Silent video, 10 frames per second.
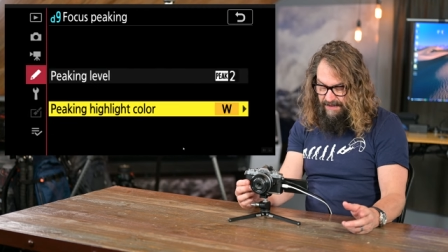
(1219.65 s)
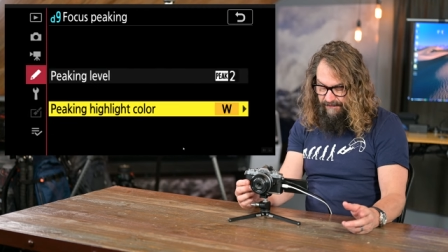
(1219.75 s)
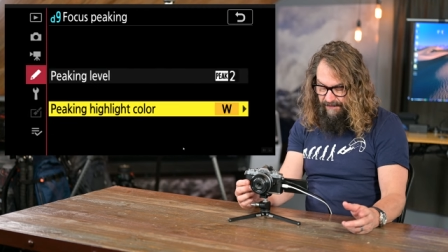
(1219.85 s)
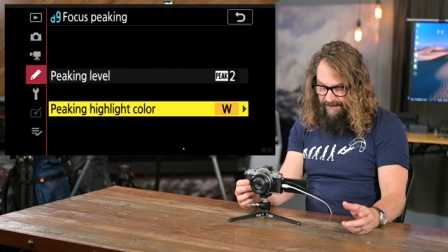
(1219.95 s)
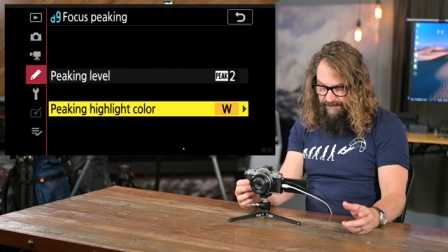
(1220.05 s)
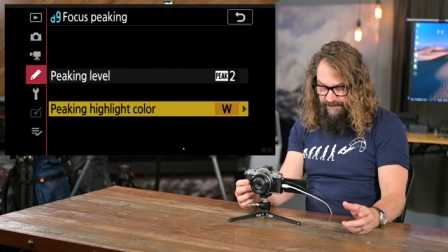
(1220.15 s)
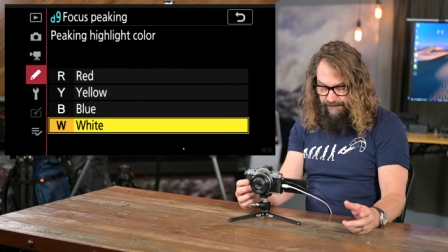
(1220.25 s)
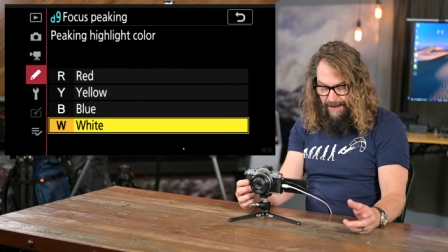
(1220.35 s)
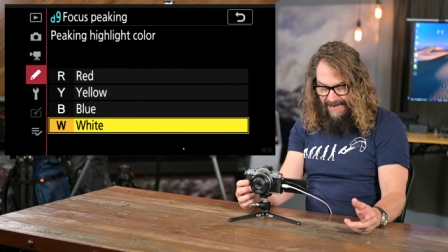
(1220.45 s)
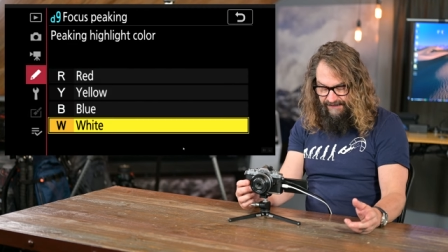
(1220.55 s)
It's less
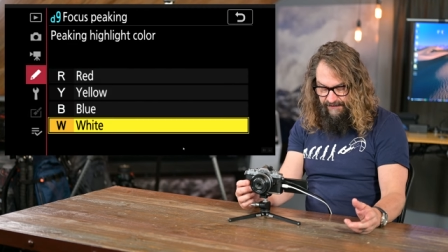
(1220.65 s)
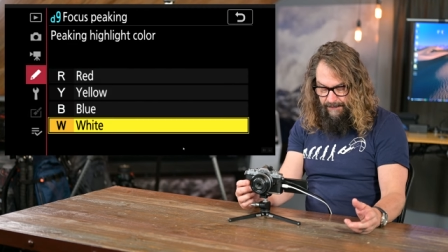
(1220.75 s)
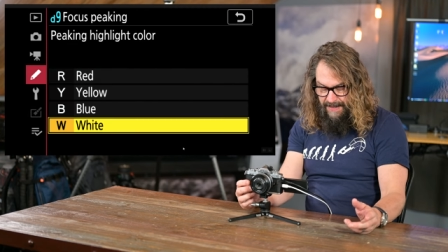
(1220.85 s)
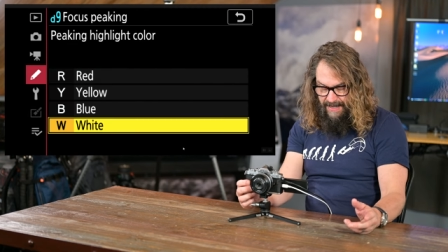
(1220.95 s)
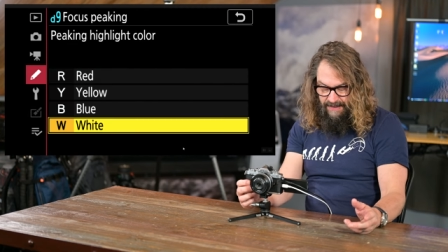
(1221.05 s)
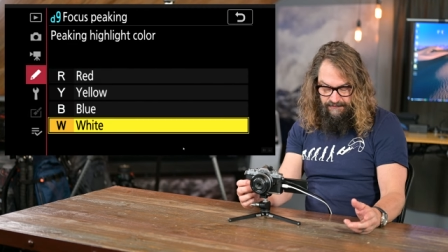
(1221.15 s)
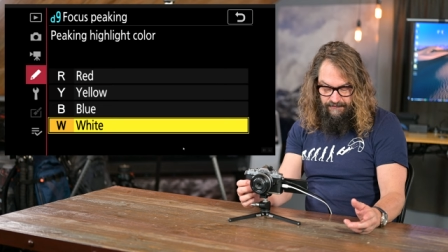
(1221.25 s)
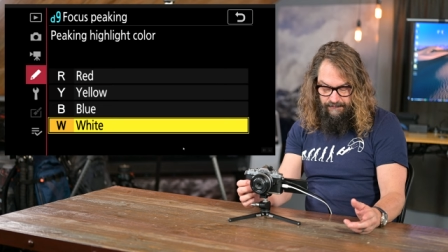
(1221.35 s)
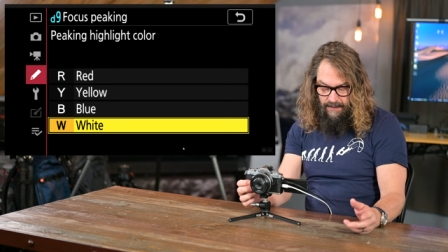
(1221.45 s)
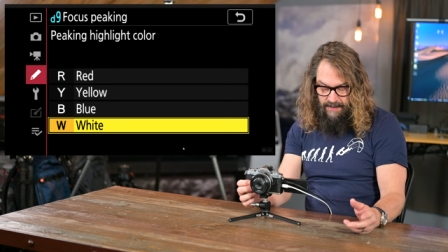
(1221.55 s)
distracting to me. I can
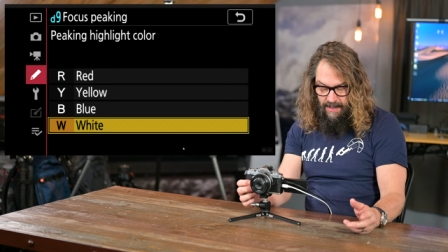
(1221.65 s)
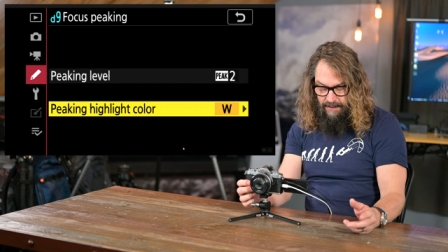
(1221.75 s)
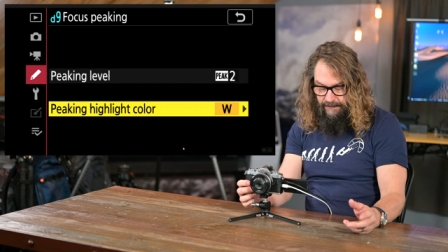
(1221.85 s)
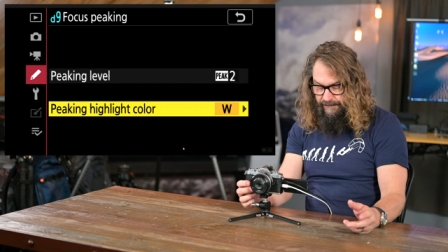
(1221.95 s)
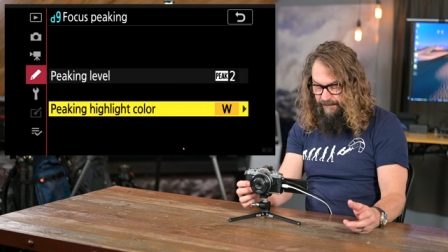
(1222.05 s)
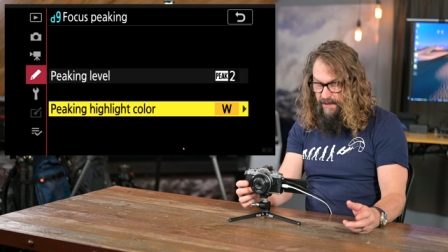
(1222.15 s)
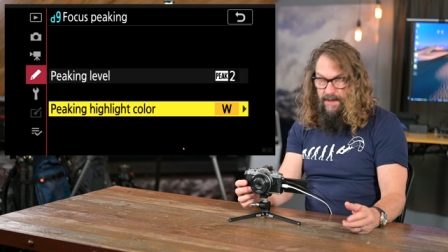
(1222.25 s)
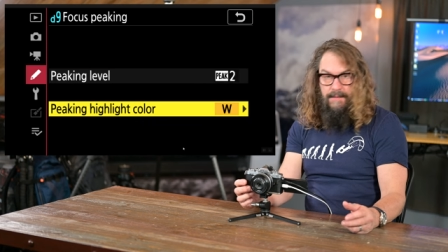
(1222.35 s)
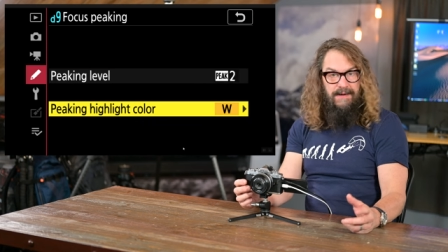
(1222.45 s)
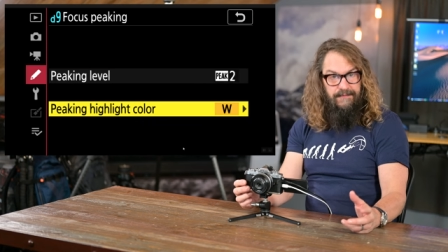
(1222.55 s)
choose what colors,
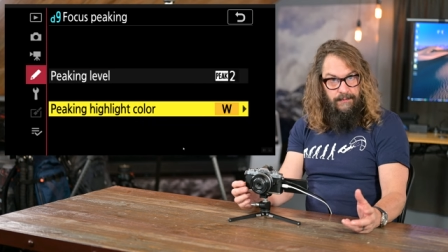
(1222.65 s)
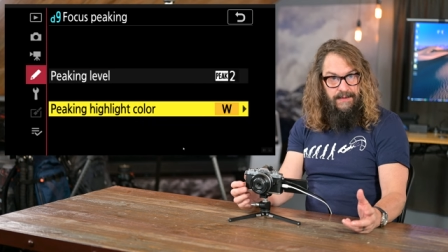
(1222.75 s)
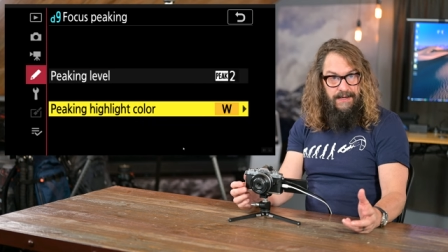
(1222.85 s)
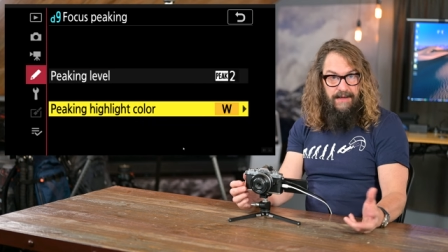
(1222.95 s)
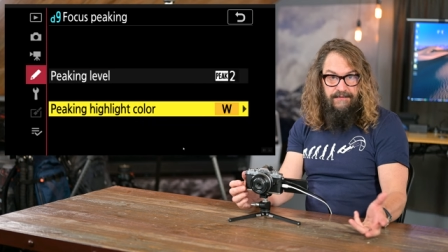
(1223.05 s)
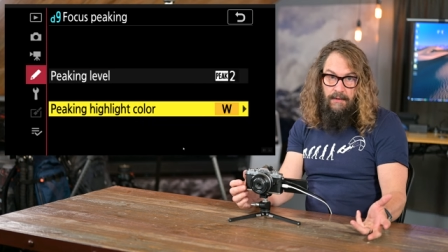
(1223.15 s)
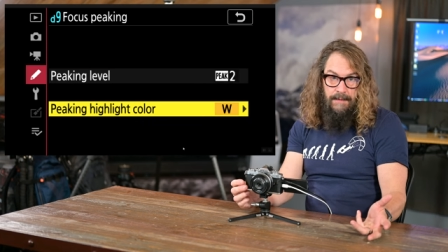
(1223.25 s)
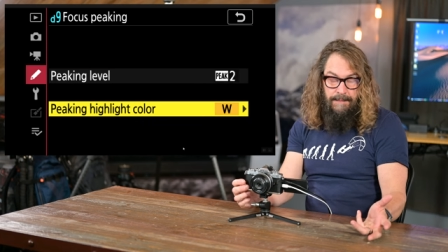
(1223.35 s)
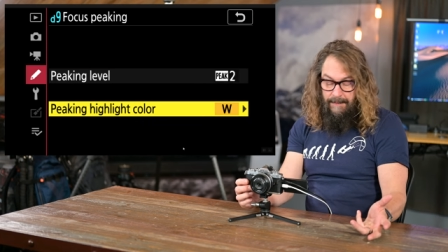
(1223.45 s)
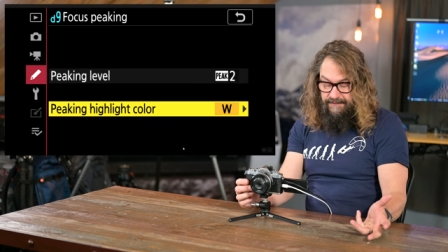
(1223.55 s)
but it's really nice. It
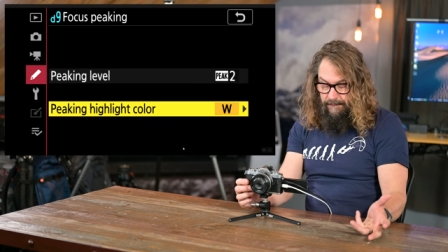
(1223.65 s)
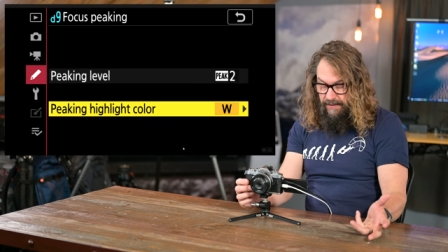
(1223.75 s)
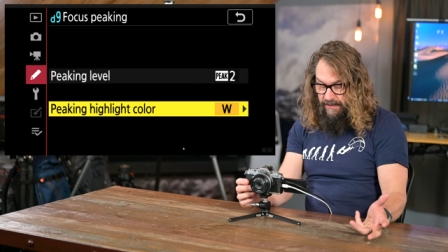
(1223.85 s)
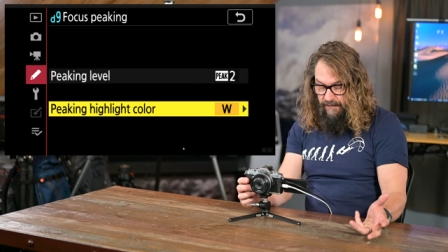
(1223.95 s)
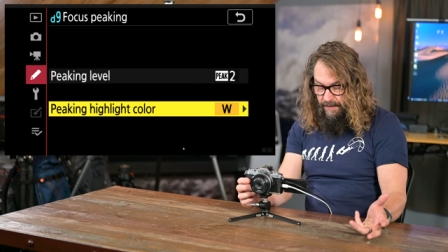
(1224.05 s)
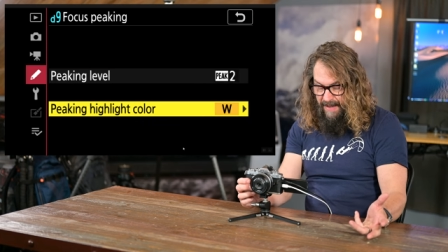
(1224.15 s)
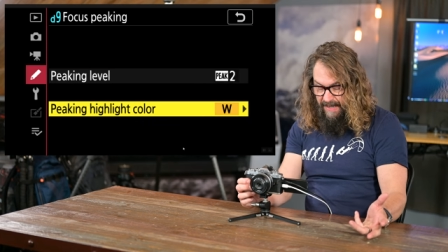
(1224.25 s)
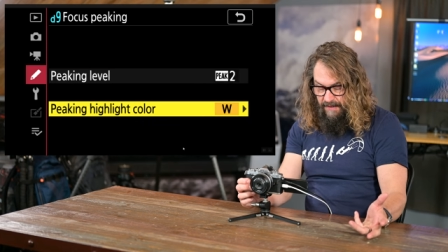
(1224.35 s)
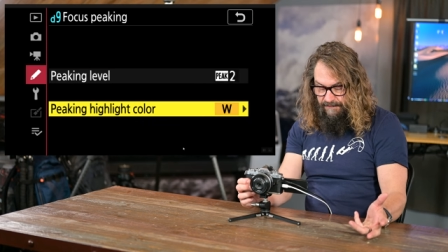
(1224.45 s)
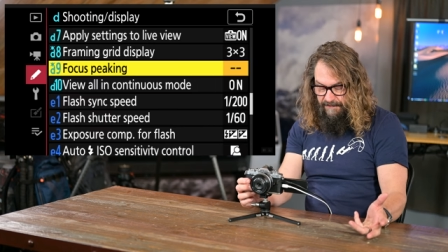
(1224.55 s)
only pops up when you're doing
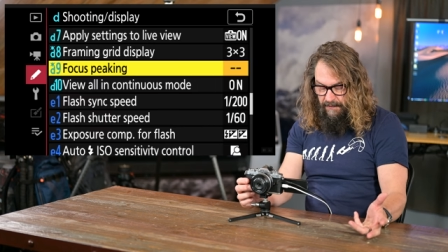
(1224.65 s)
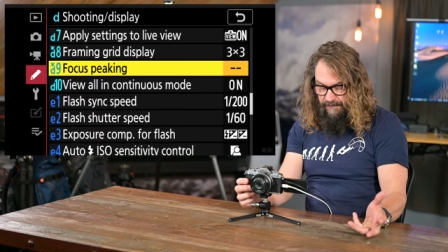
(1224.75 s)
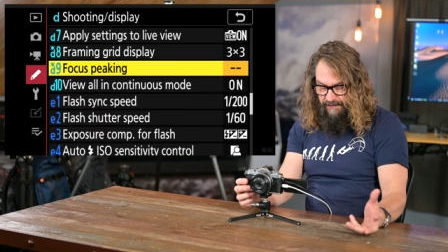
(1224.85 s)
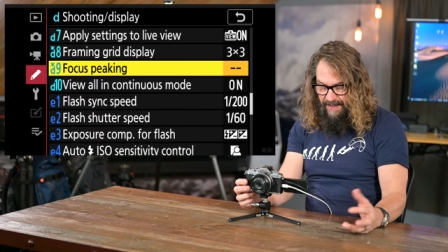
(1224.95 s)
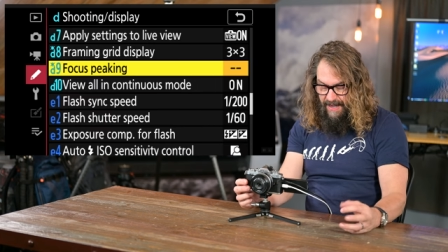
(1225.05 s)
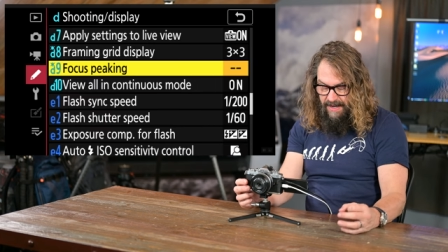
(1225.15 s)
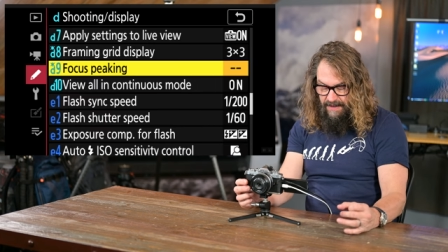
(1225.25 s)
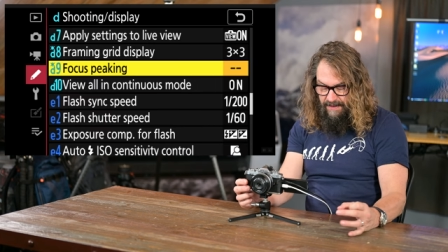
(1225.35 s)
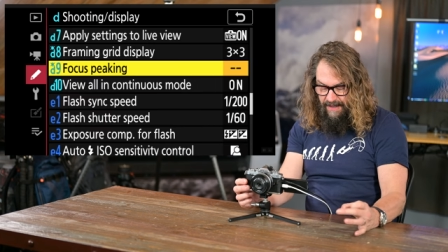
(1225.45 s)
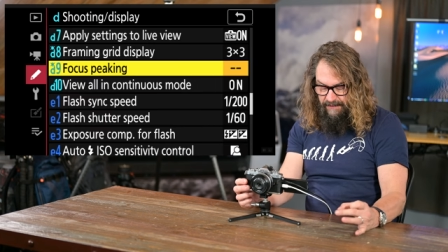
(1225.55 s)
manual focusing, and you
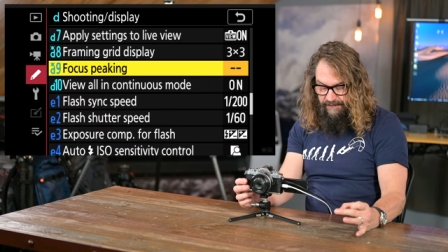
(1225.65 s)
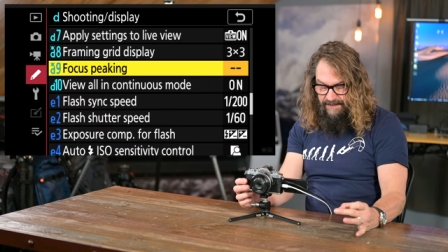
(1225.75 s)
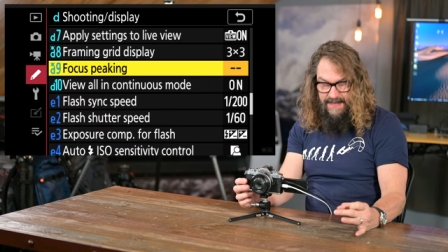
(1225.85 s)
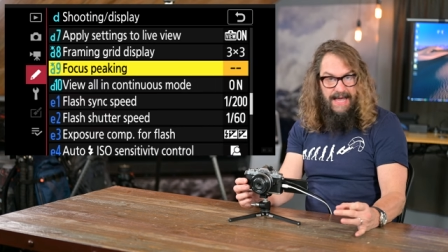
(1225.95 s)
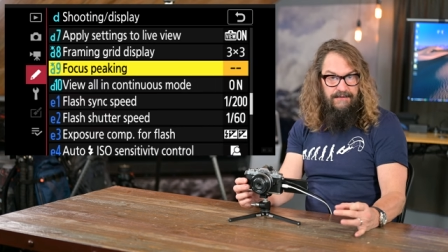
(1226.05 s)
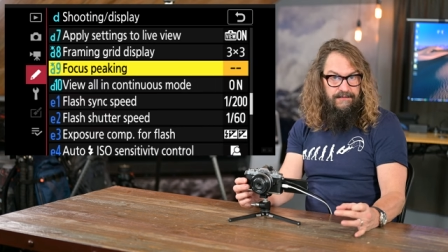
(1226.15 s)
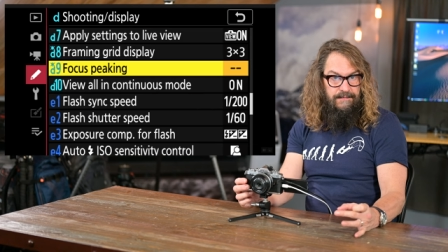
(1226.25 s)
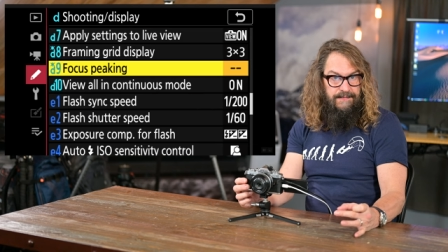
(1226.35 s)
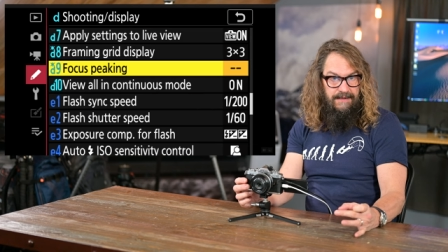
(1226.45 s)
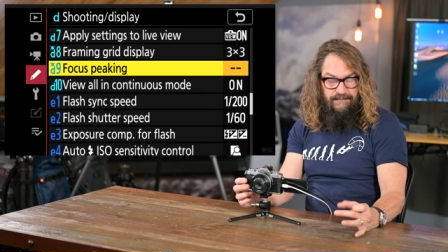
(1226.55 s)
can kind of see the edges
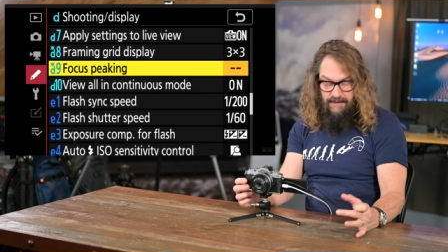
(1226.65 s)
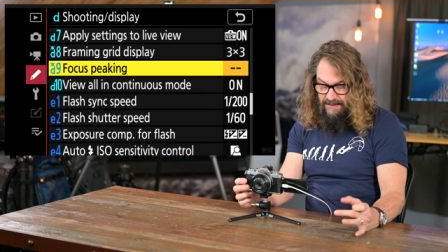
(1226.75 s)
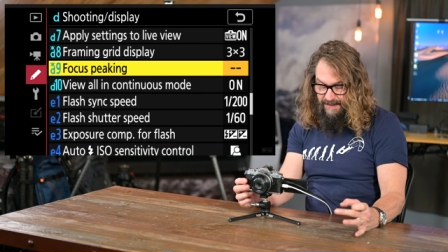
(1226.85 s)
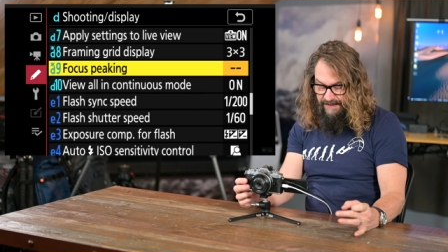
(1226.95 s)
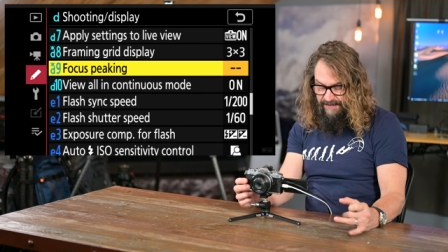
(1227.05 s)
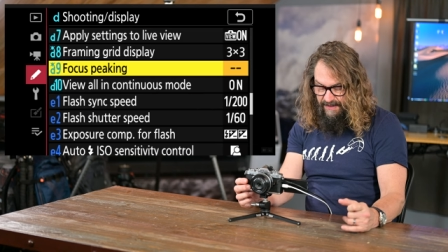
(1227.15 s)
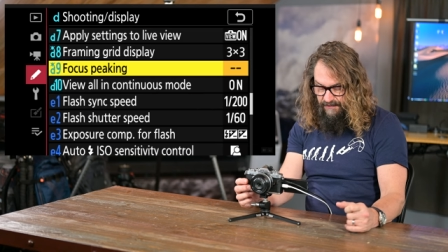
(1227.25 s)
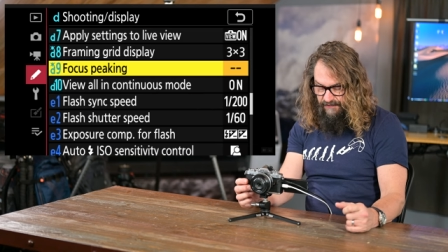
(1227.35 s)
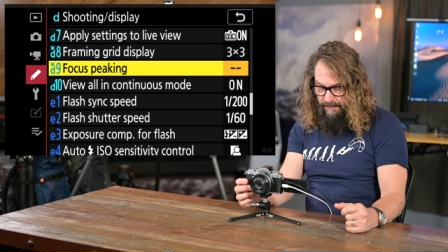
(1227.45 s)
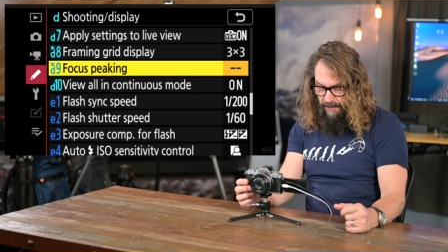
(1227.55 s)
of things start glinting
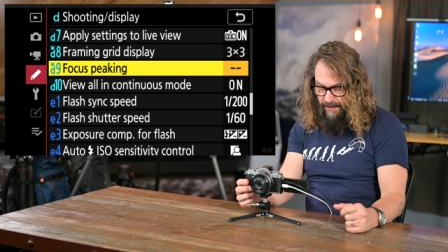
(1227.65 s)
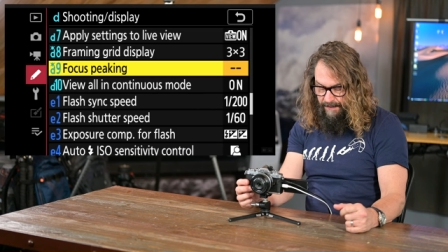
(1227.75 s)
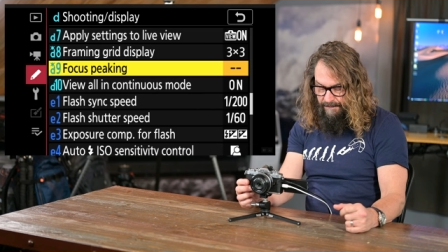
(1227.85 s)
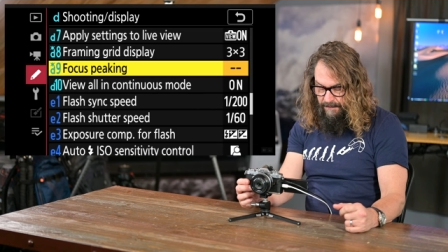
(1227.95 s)
and shimmering.